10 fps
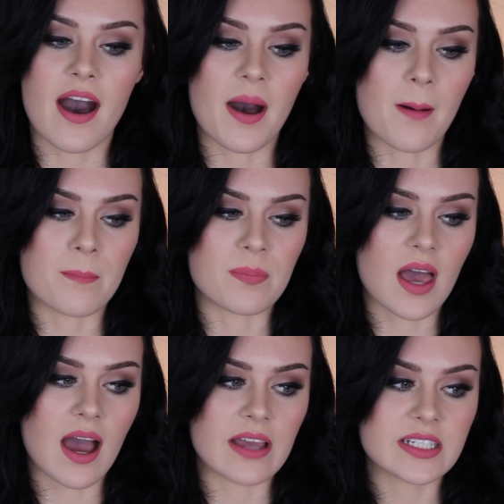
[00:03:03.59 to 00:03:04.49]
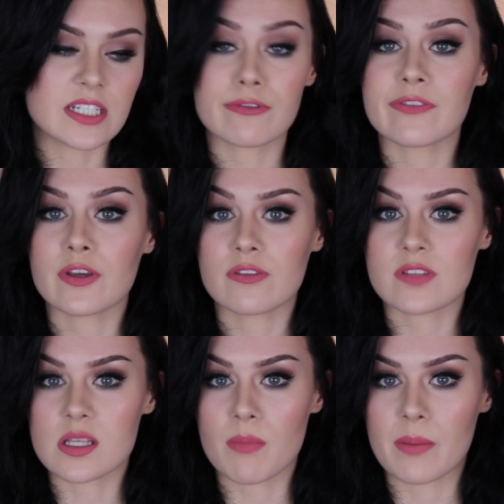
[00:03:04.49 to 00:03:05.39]
I did a review of
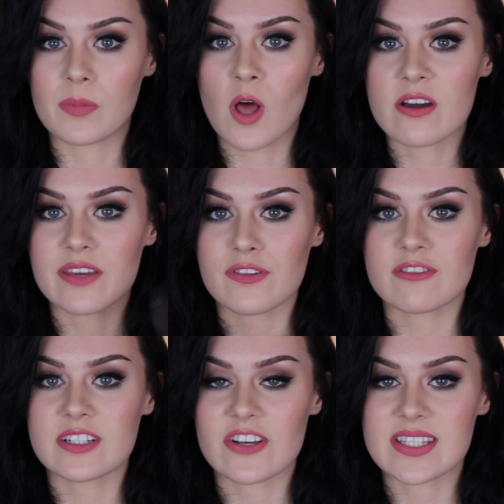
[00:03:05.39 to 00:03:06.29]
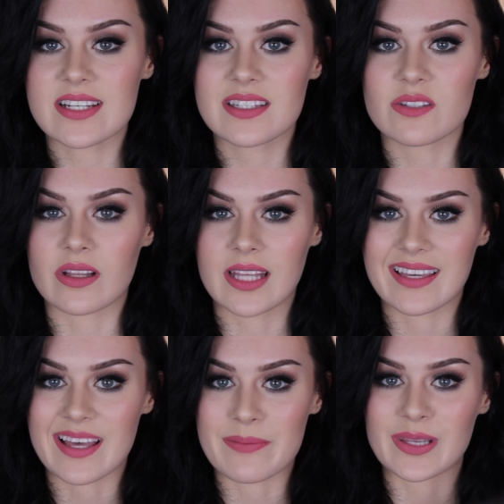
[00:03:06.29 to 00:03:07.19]
this on my blog if you're interested, so I'll
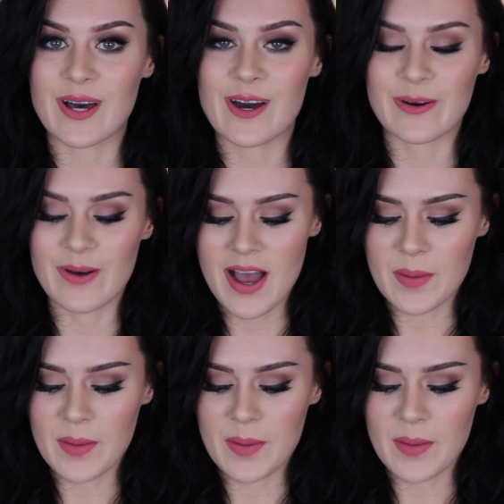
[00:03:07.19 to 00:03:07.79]
link that below.